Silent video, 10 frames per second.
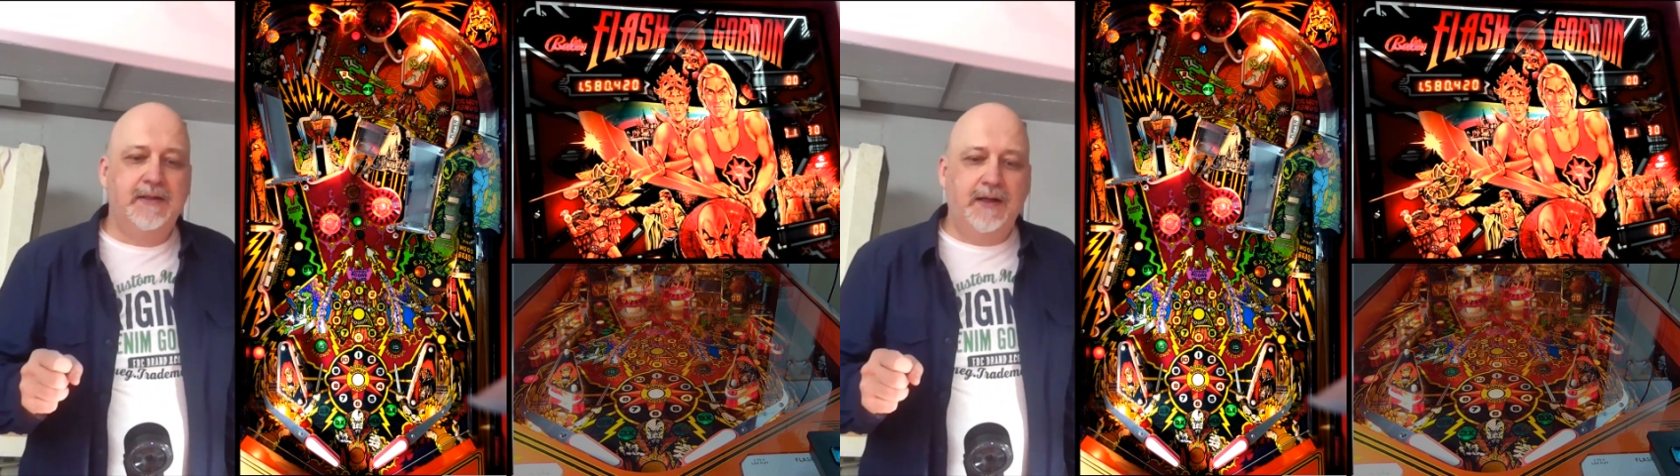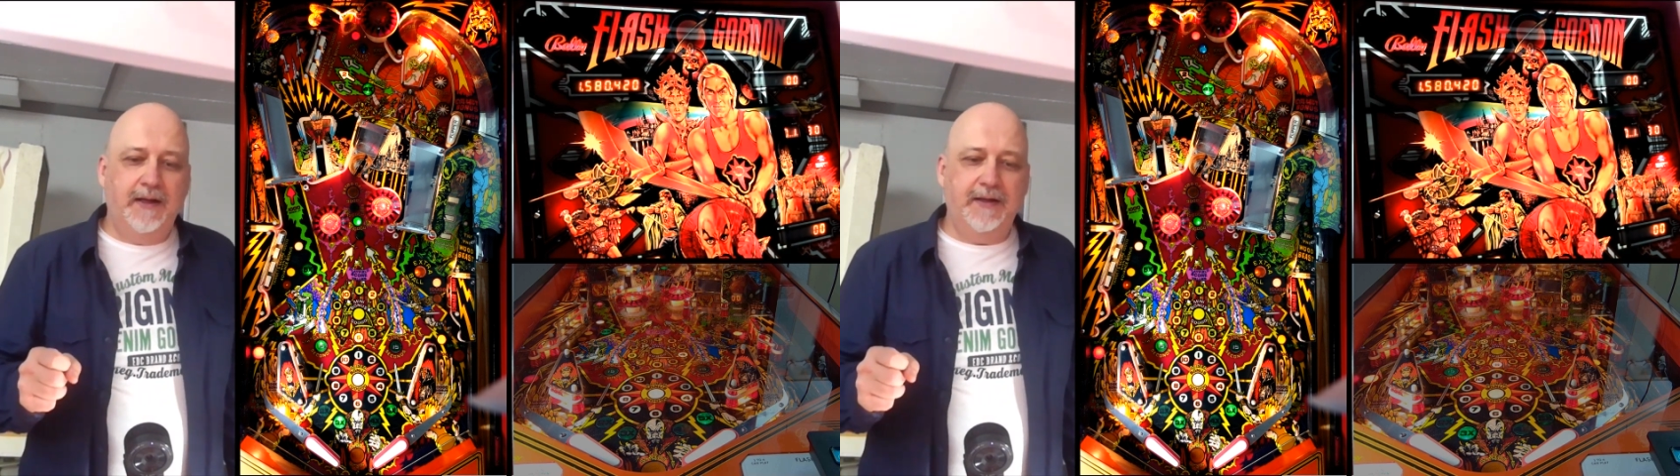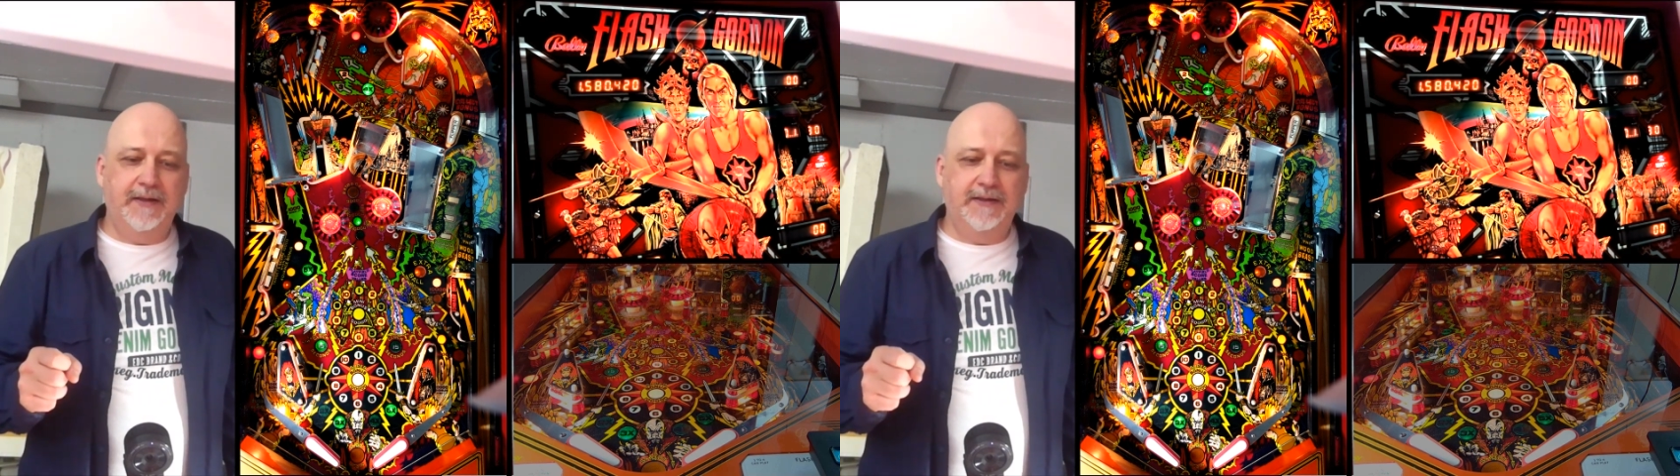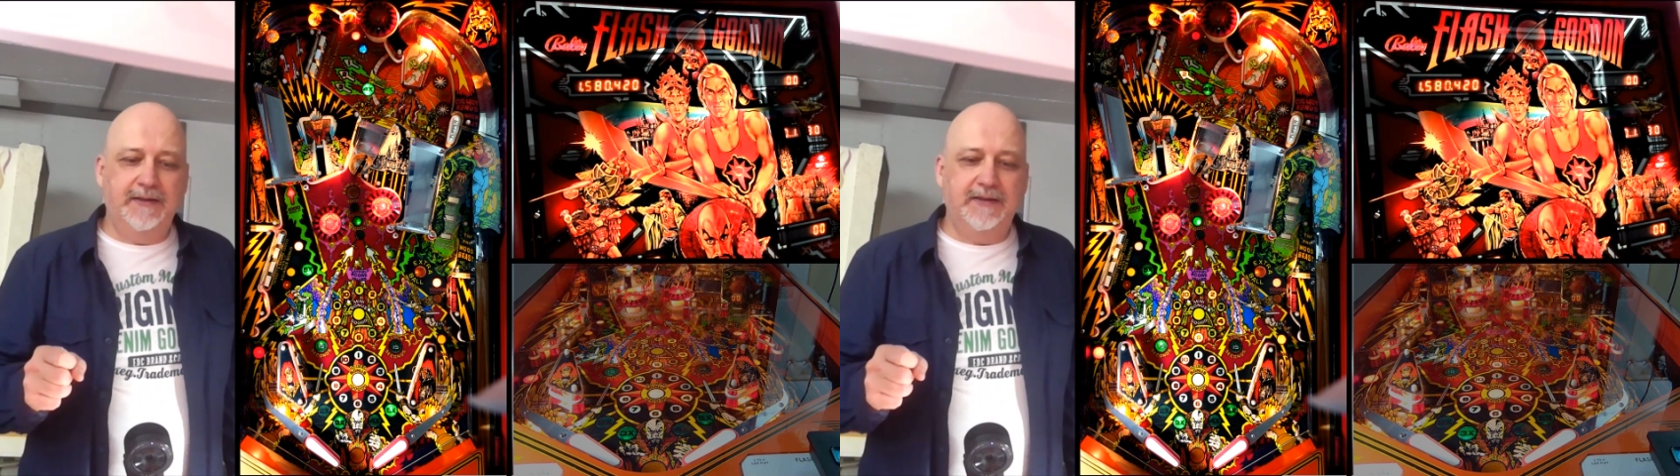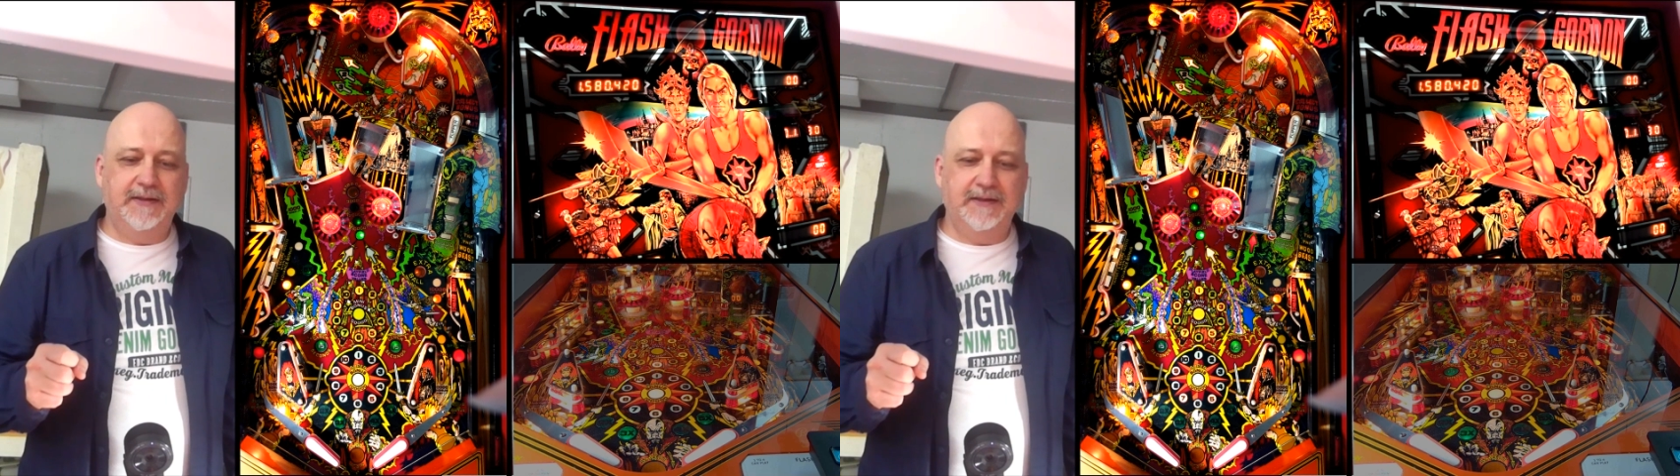
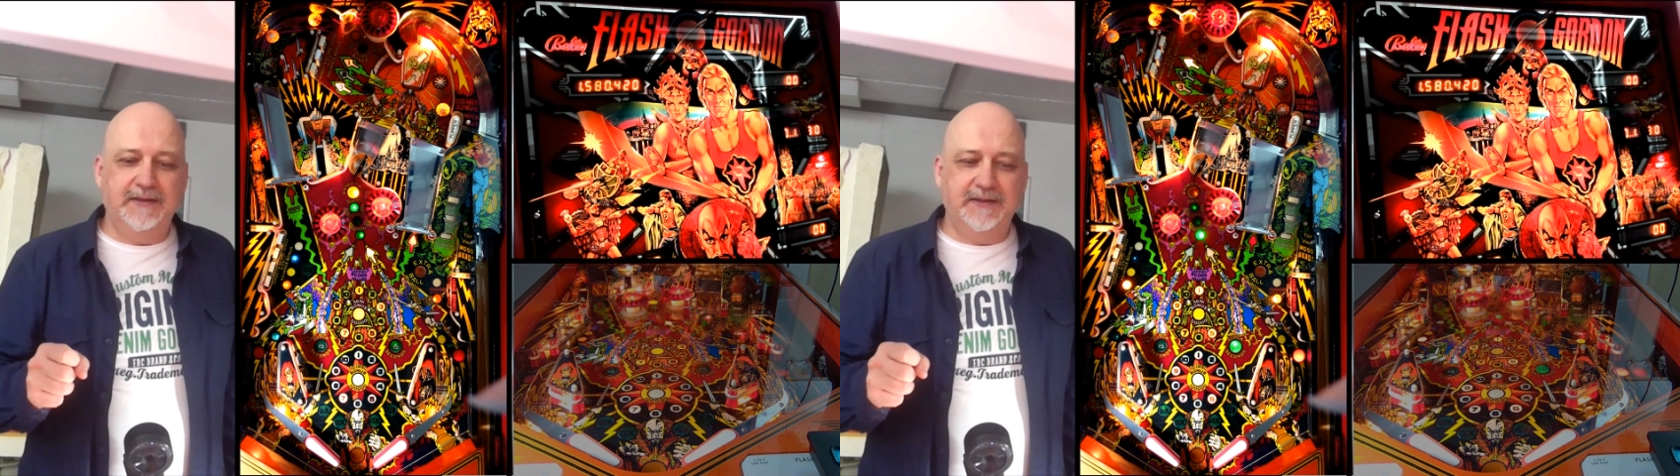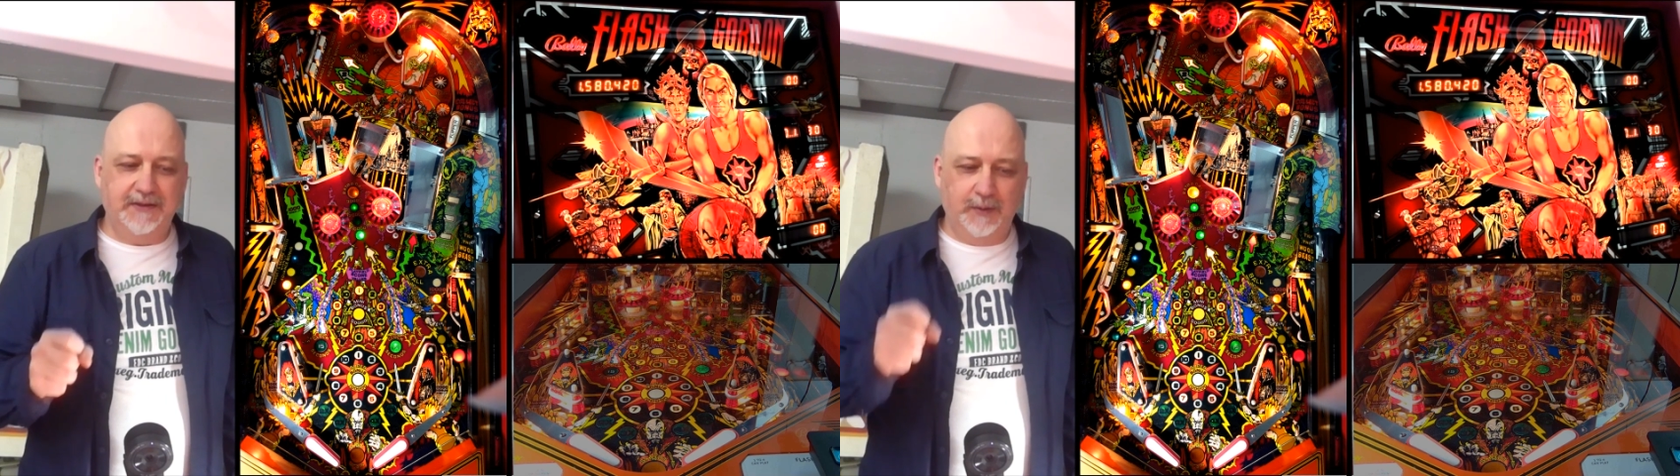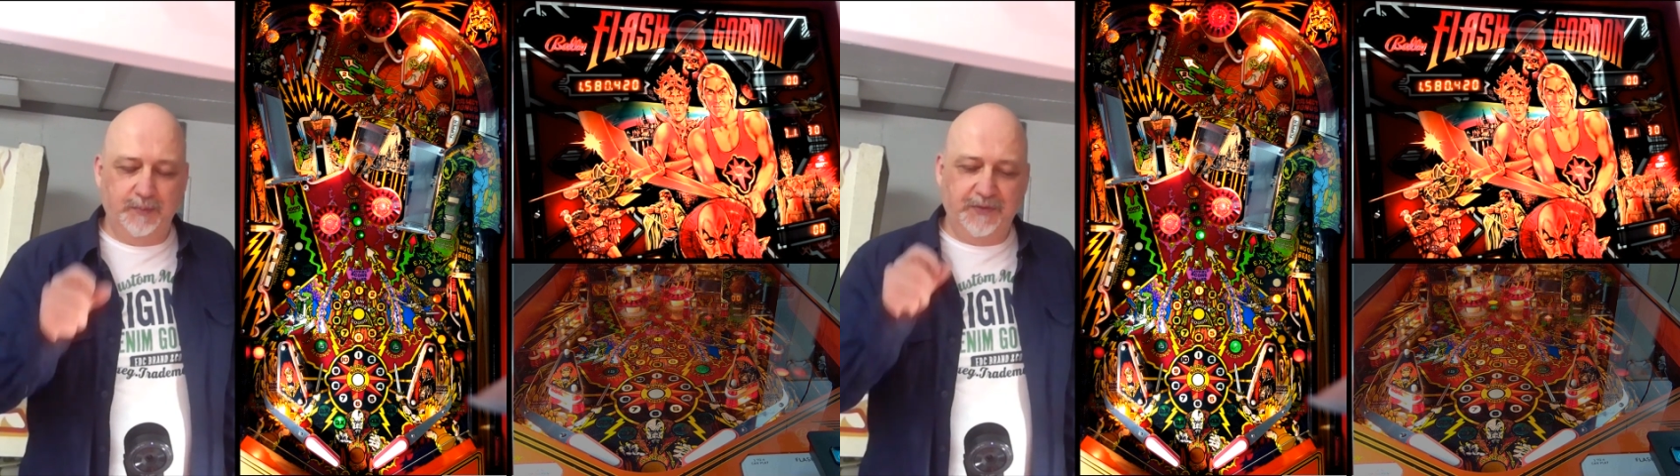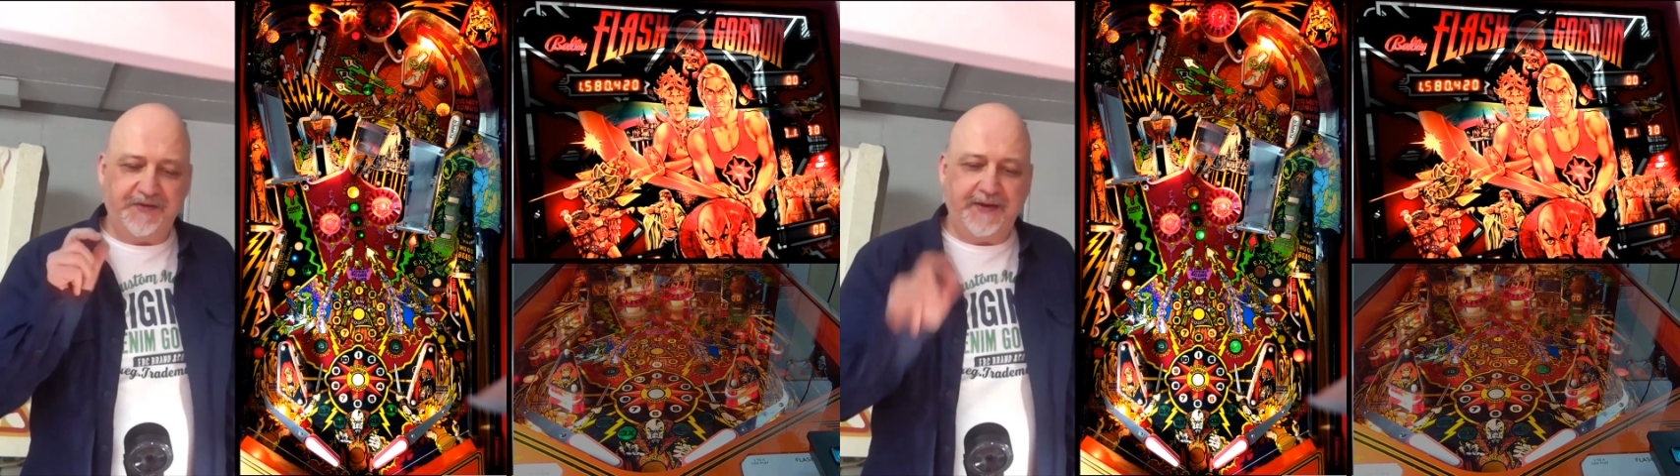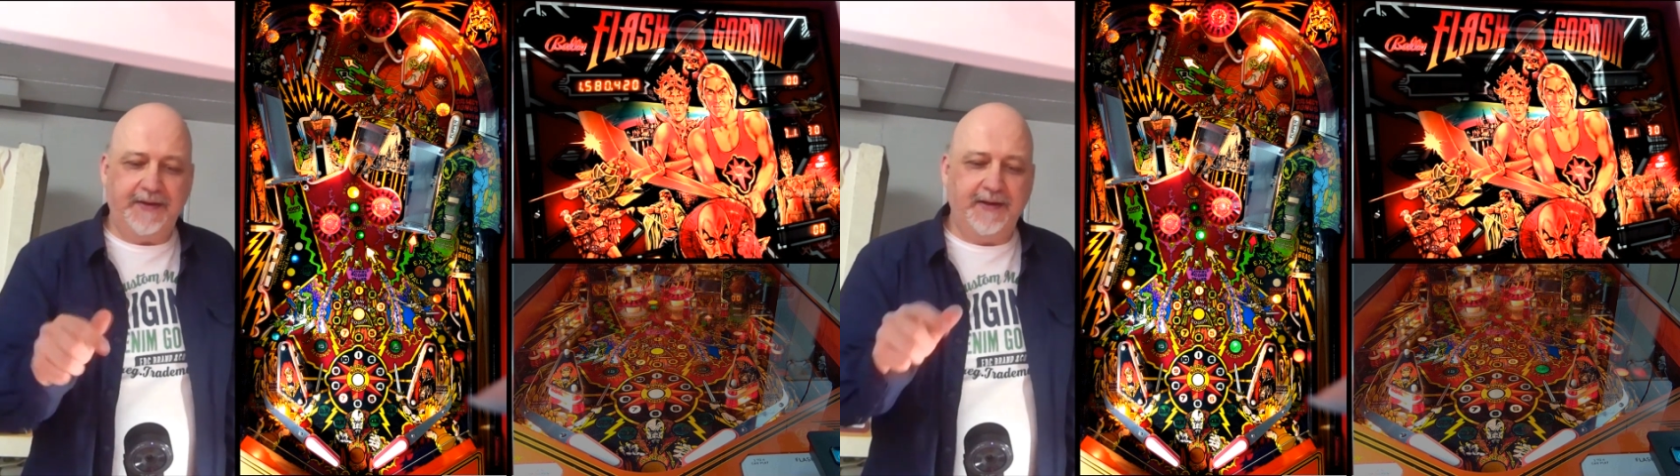And the
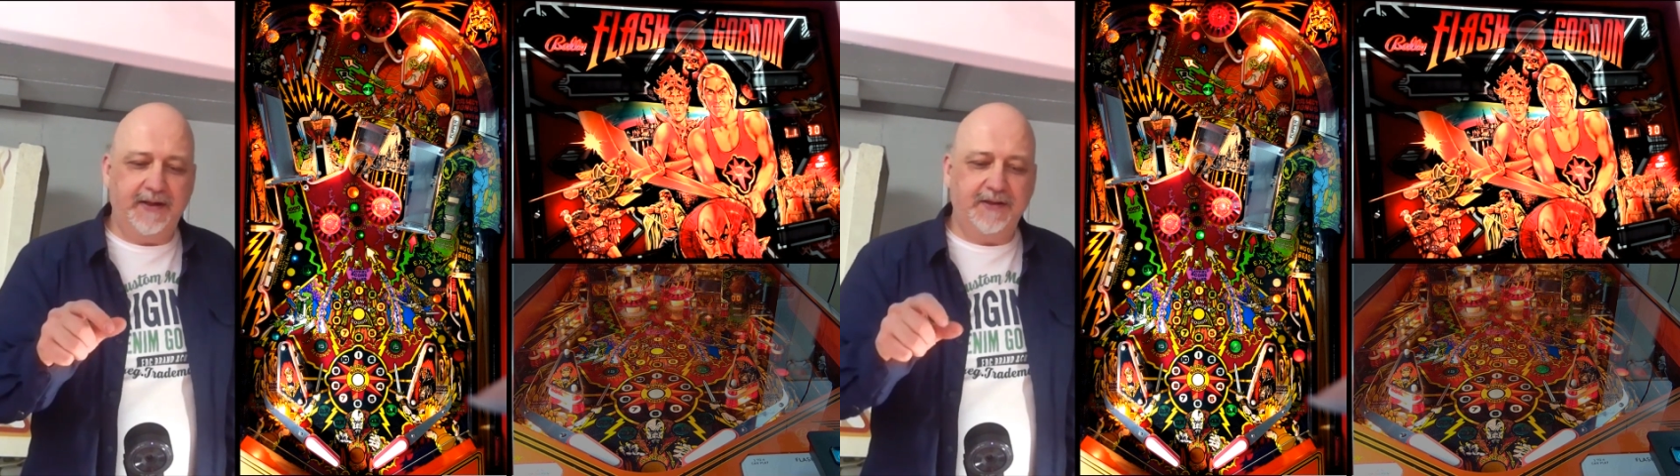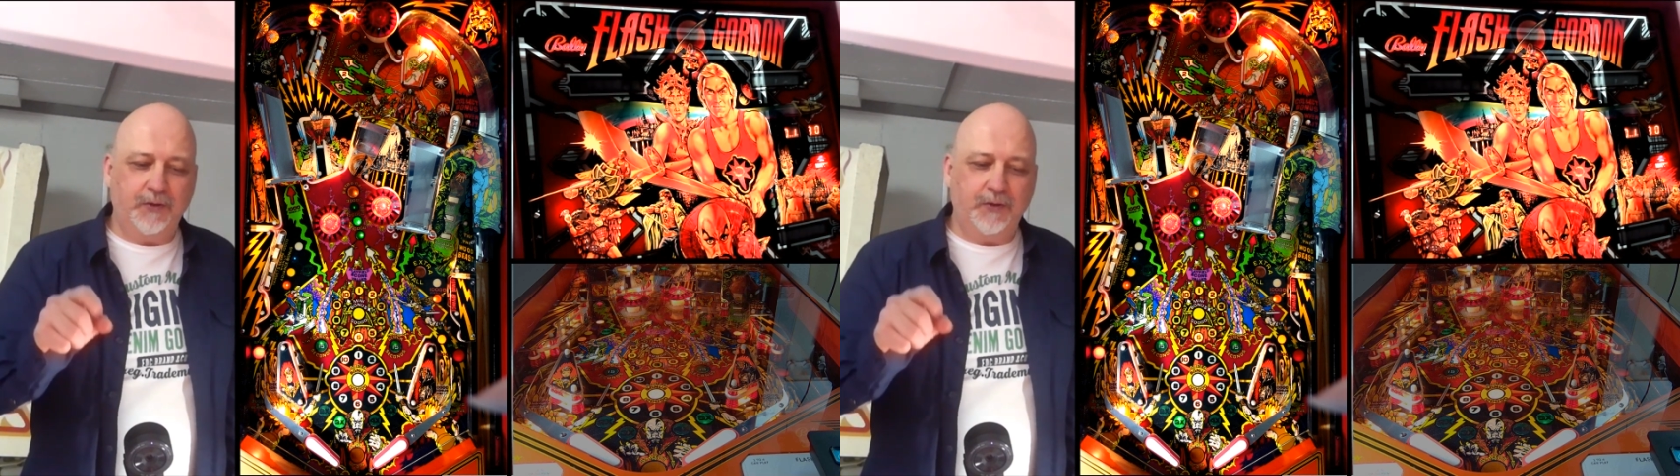second